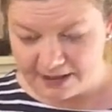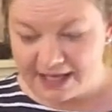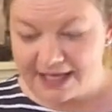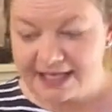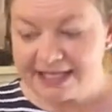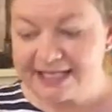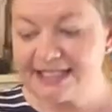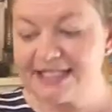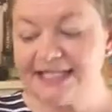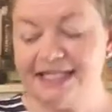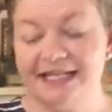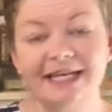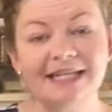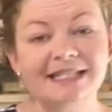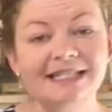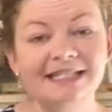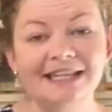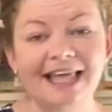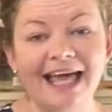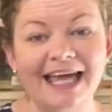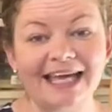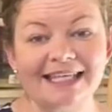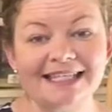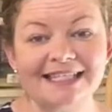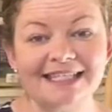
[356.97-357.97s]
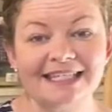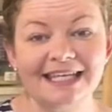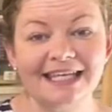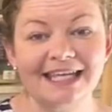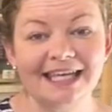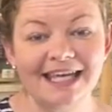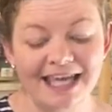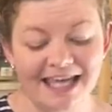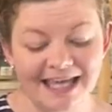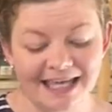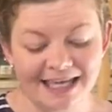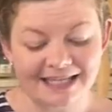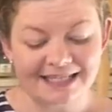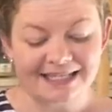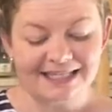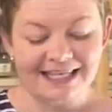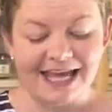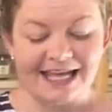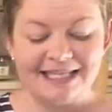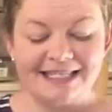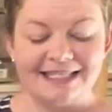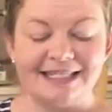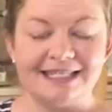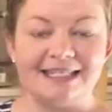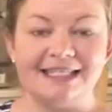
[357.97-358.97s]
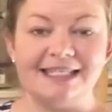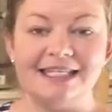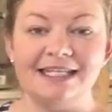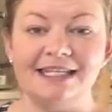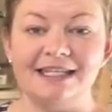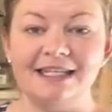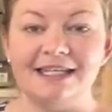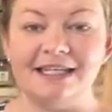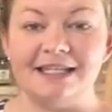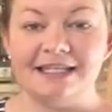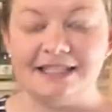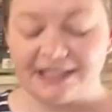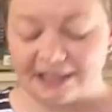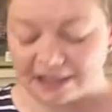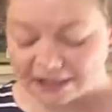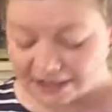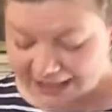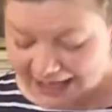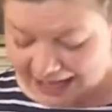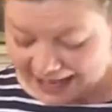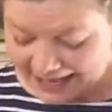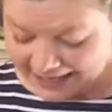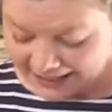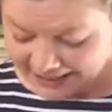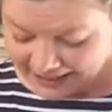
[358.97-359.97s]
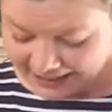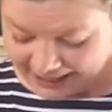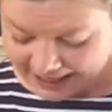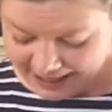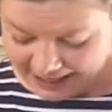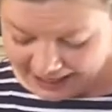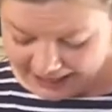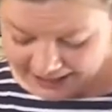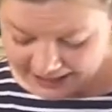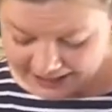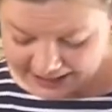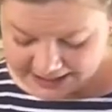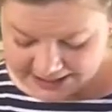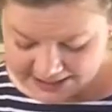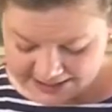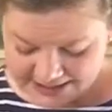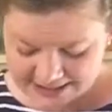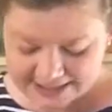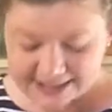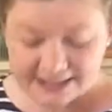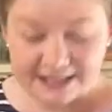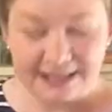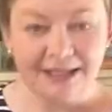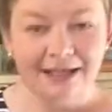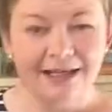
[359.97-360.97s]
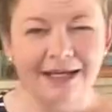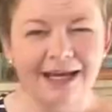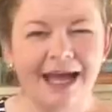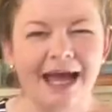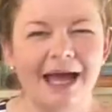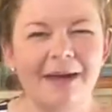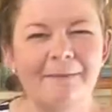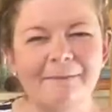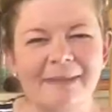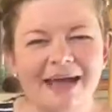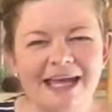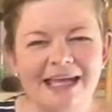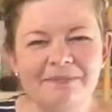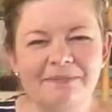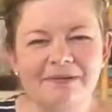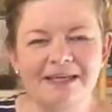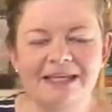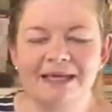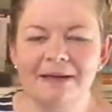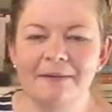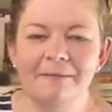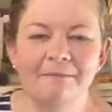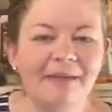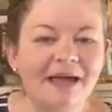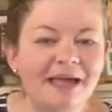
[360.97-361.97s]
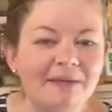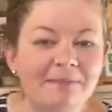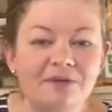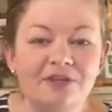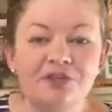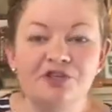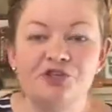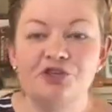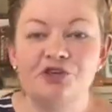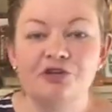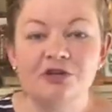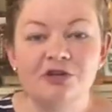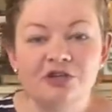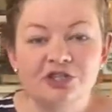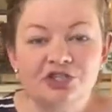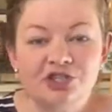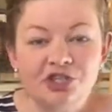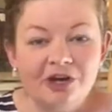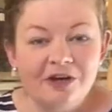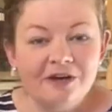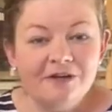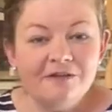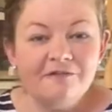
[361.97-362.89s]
Sinners like Zacchaeus and sinners like us. Maybe you don't